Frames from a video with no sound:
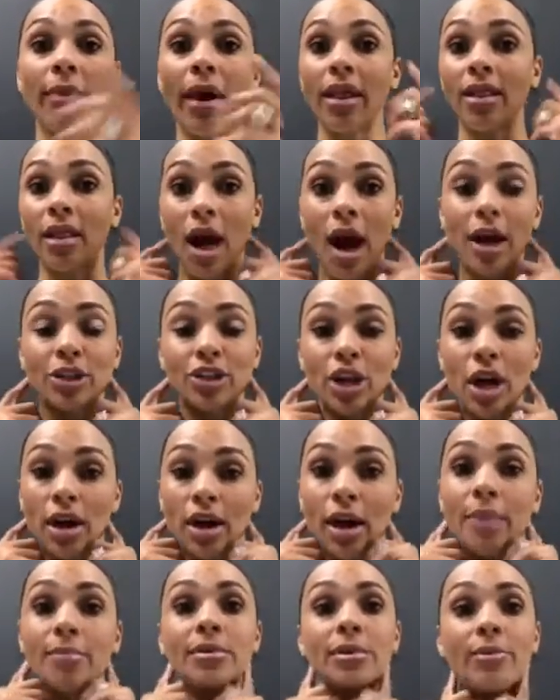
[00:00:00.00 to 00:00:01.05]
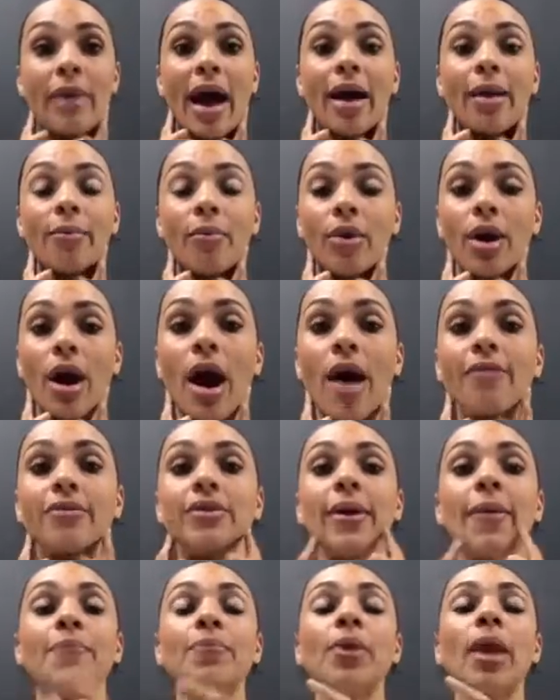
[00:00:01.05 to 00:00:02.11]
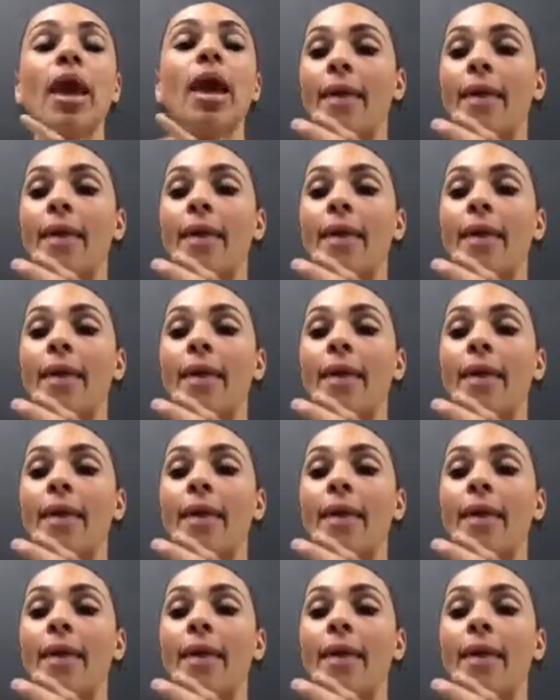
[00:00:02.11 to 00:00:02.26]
My lockjaw comes back more often.